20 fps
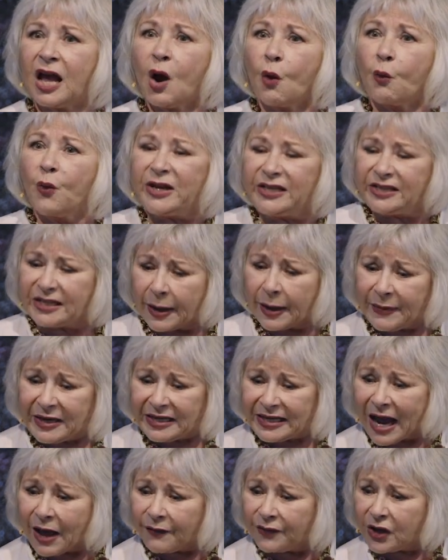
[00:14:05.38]
we dummy
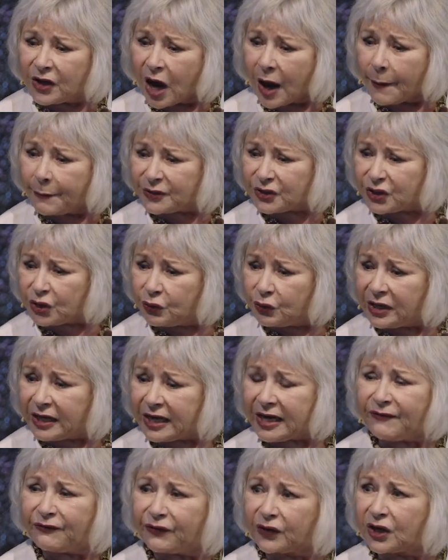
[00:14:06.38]
down the
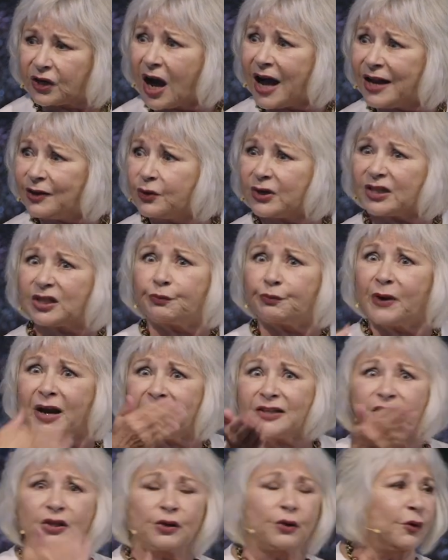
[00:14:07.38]
opportunity for God to express
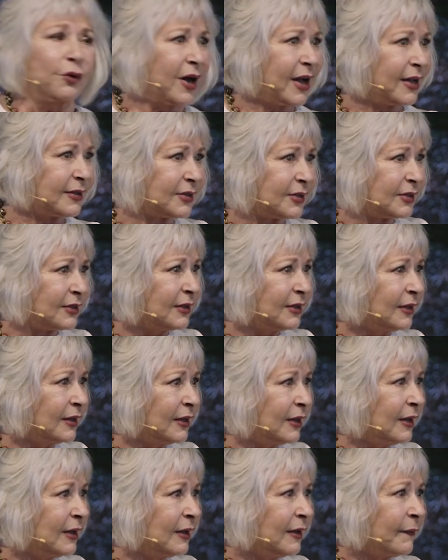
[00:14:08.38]
through us
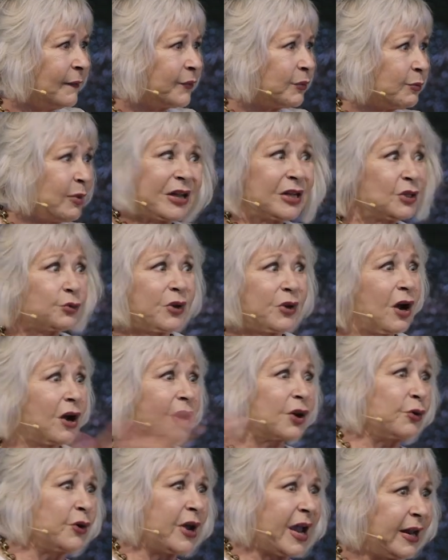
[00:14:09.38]
because we are
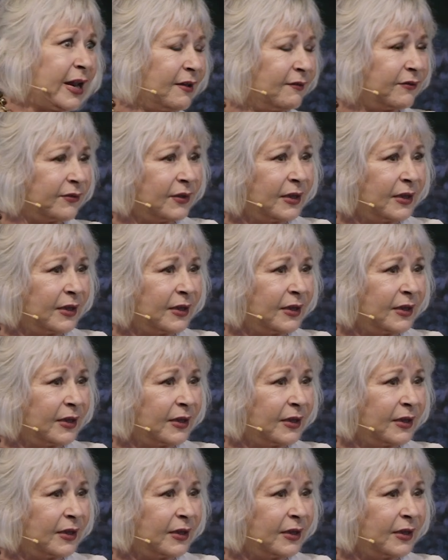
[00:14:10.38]
creative.